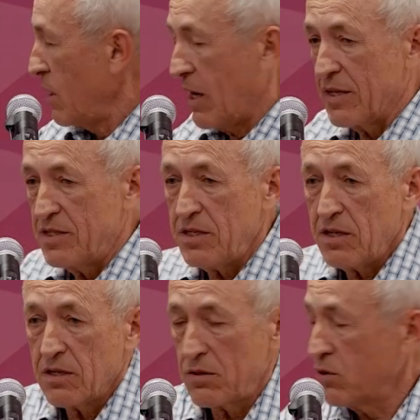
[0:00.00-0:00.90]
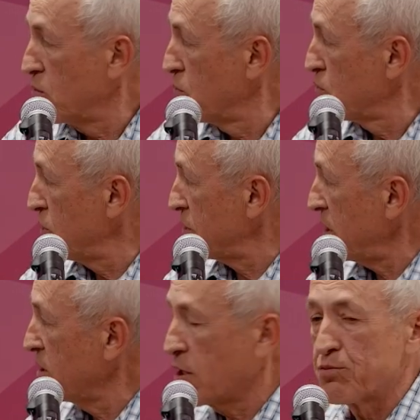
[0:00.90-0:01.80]

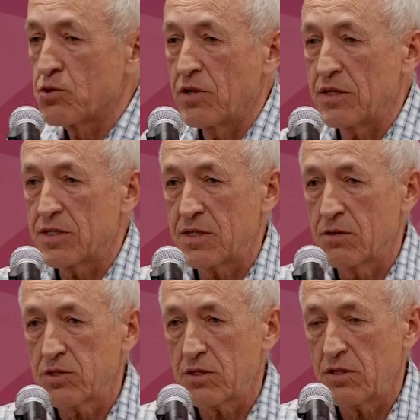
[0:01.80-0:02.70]
encapsulate cells